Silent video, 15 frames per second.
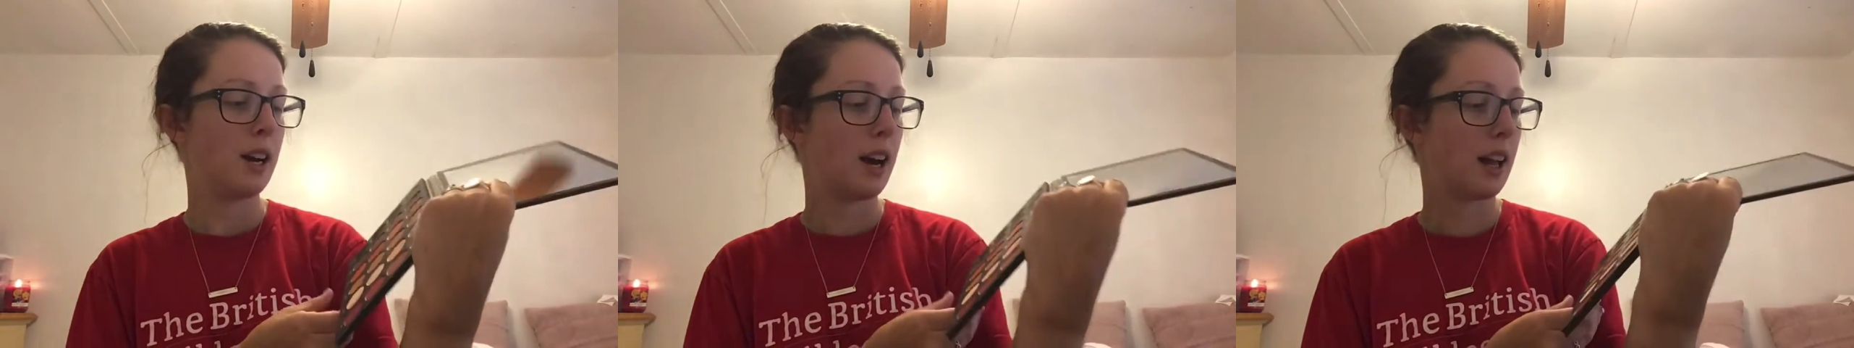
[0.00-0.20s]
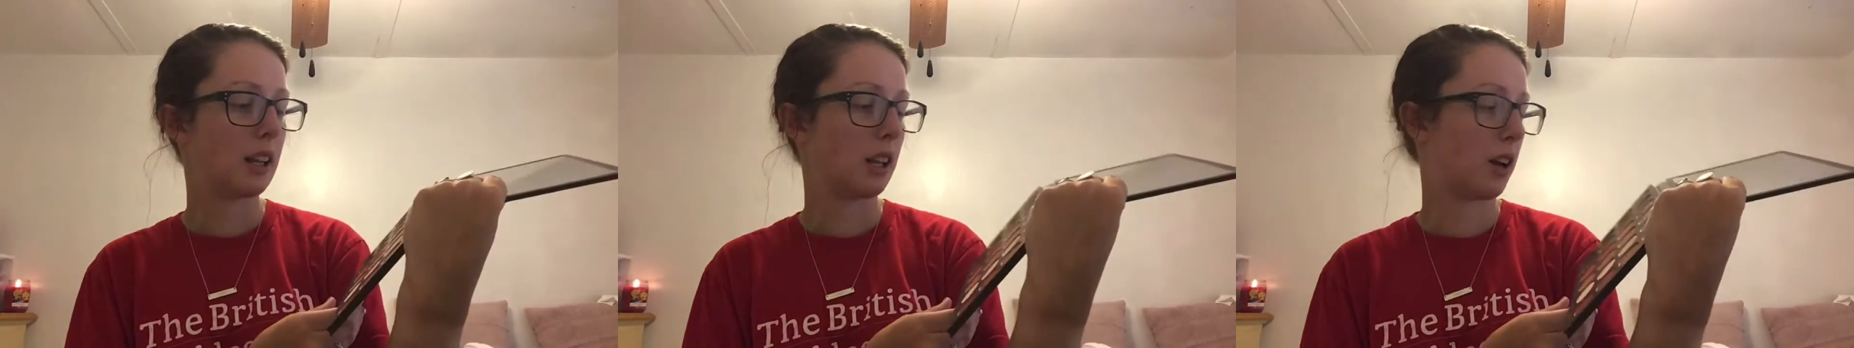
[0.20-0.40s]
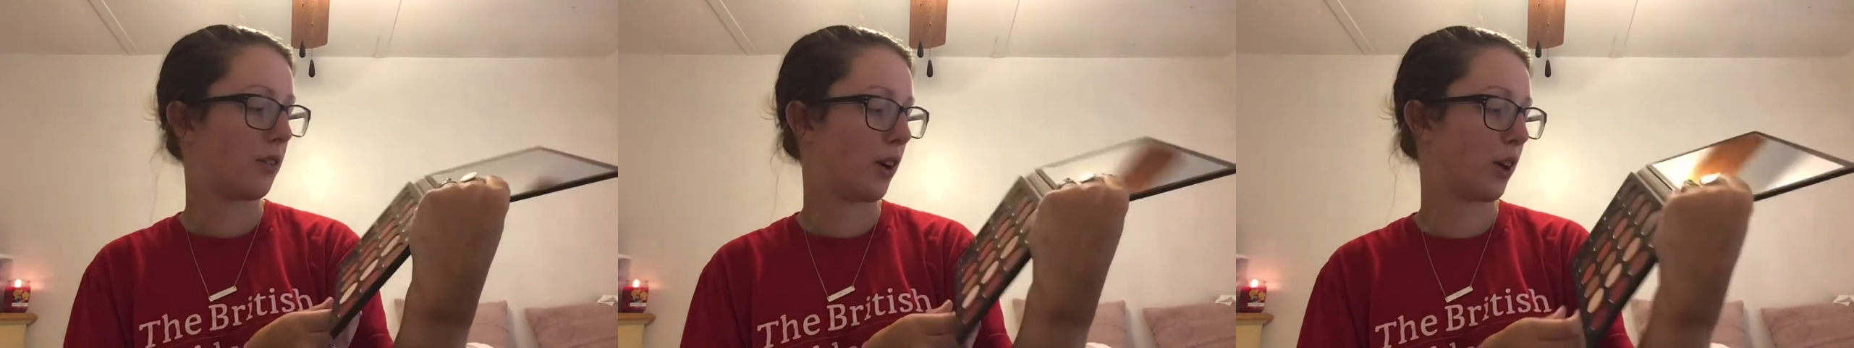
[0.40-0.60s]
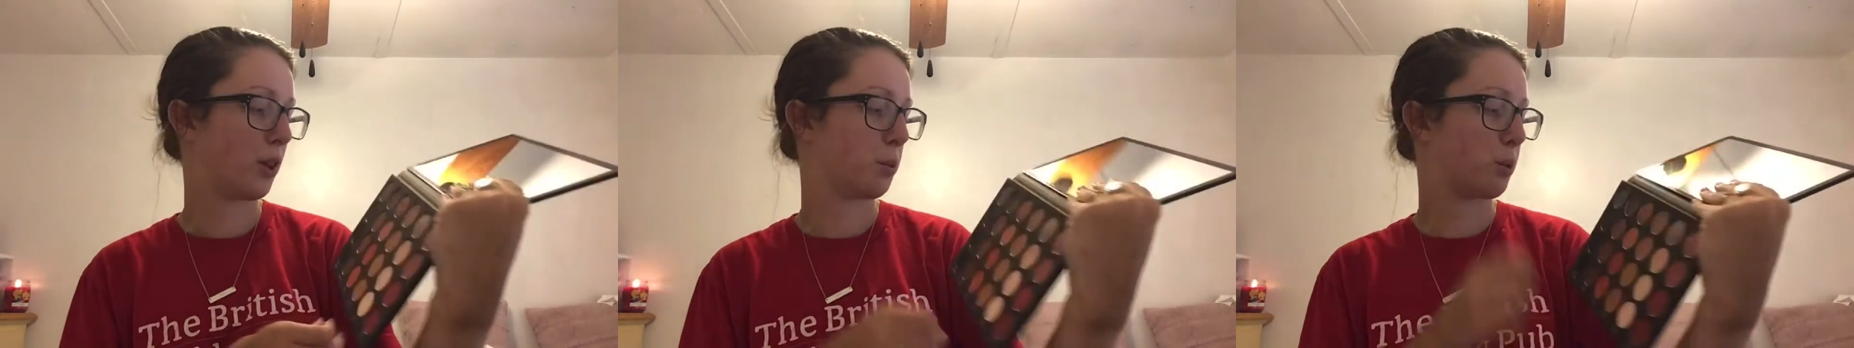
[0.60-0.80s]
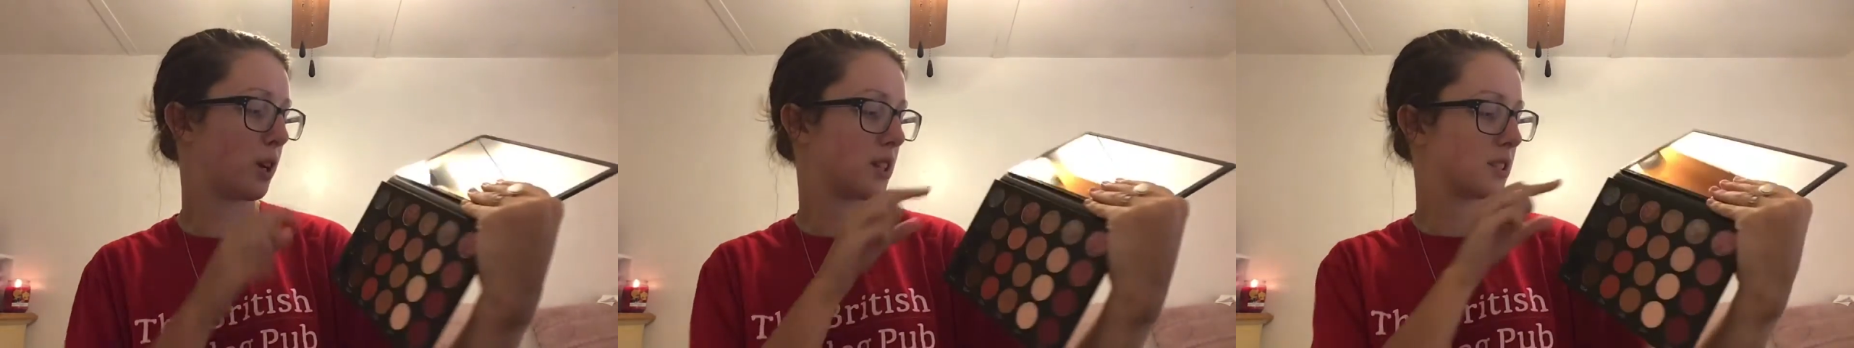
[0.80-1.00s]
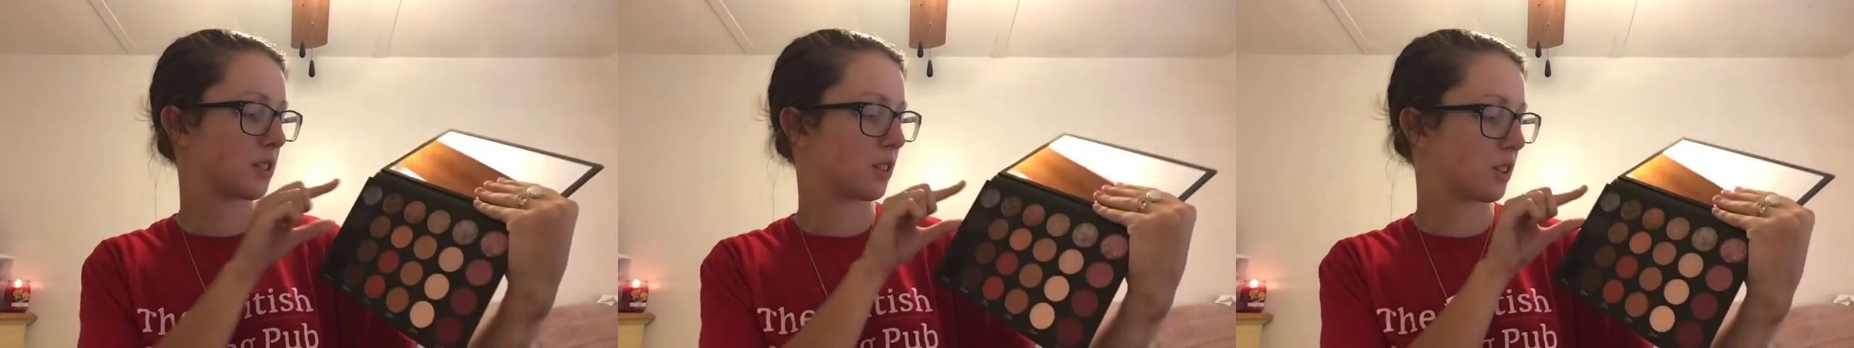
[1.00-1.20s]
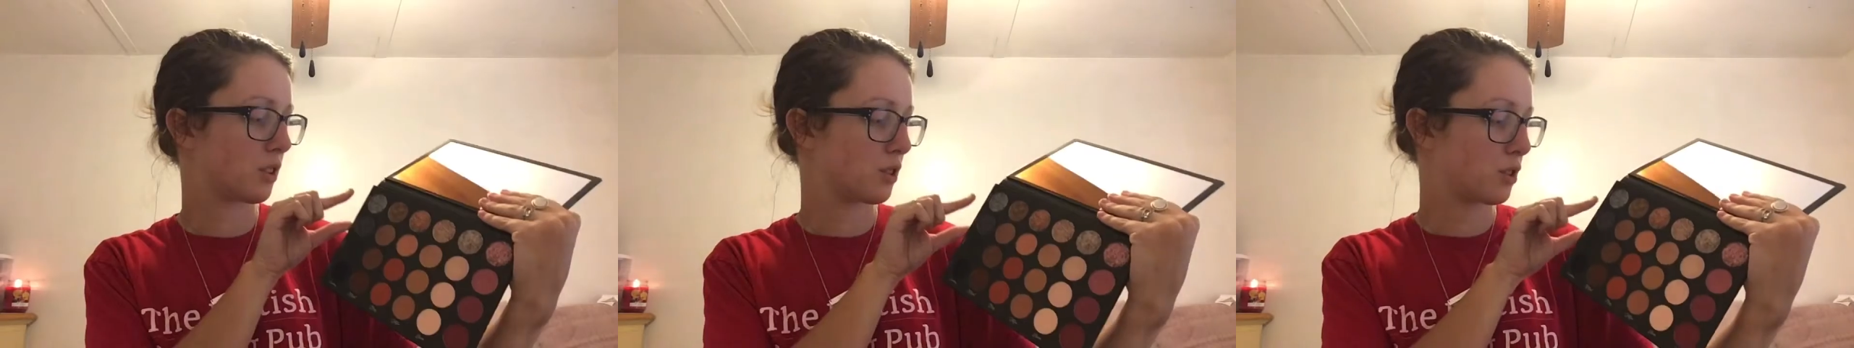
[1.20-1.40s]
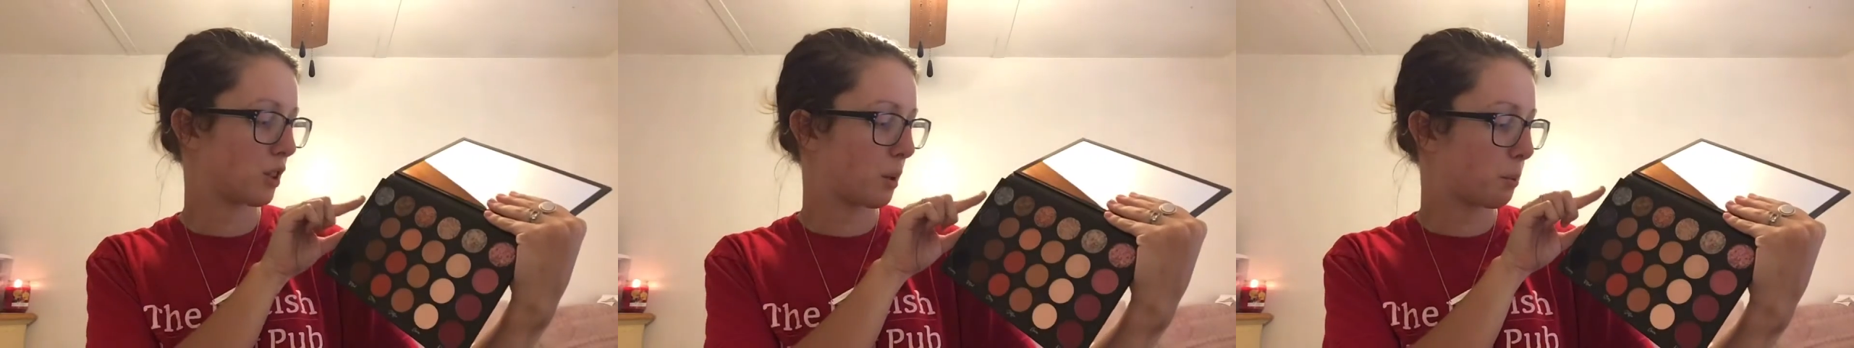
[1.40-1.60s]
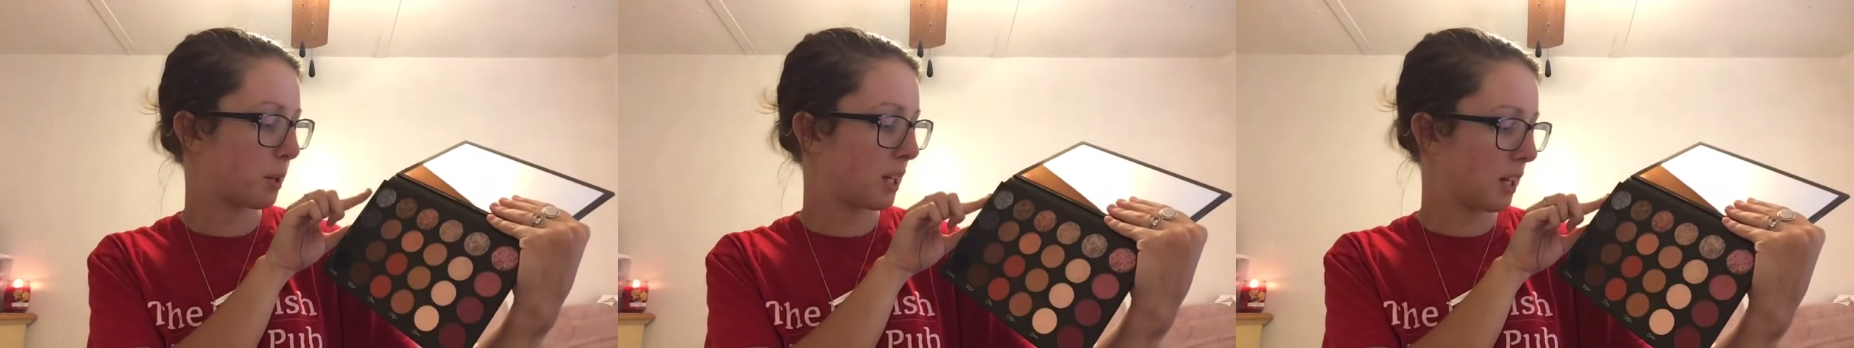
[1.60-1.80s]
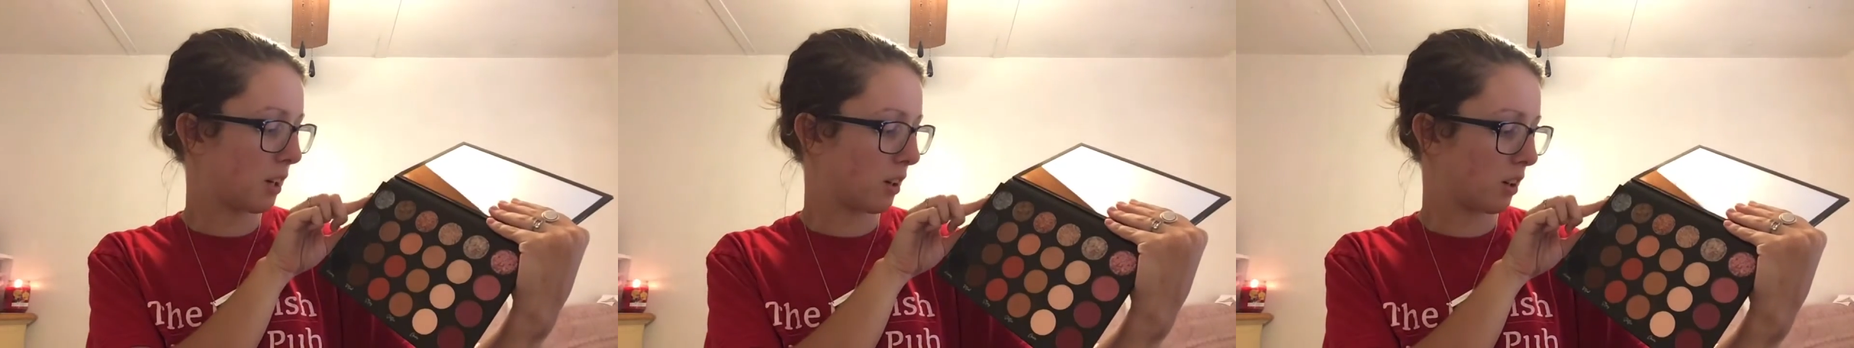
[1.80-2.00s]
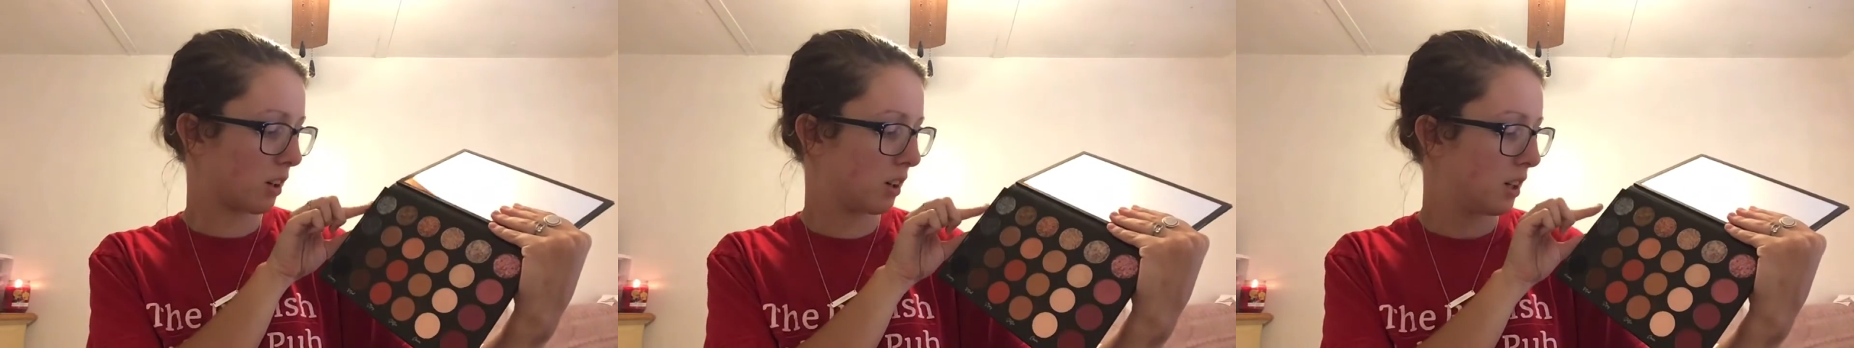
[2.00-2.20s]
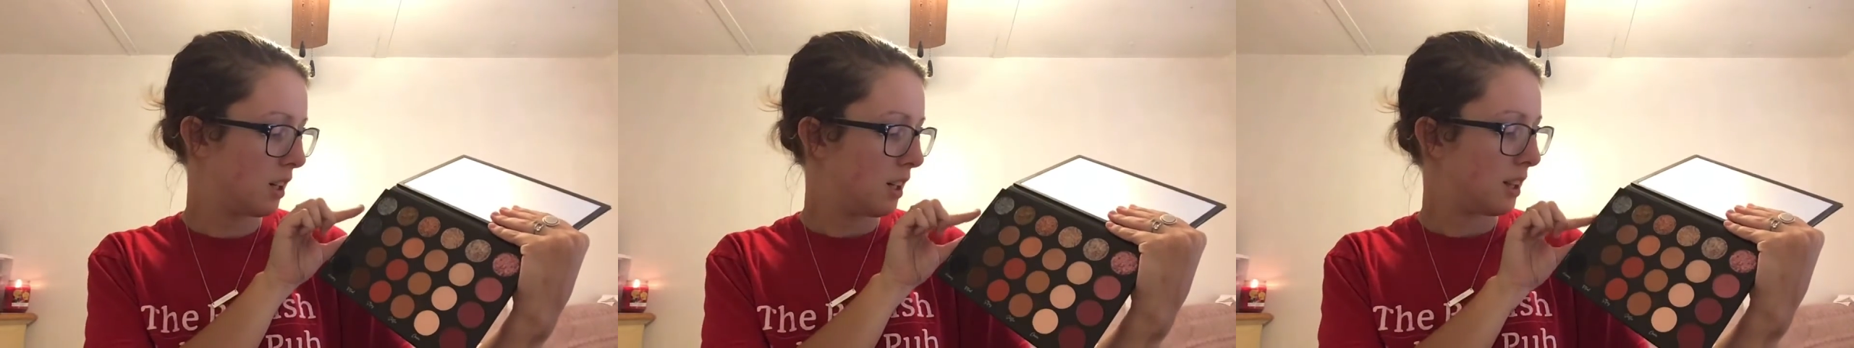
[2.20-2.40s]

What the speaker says: I love how the pressed glitters are up here.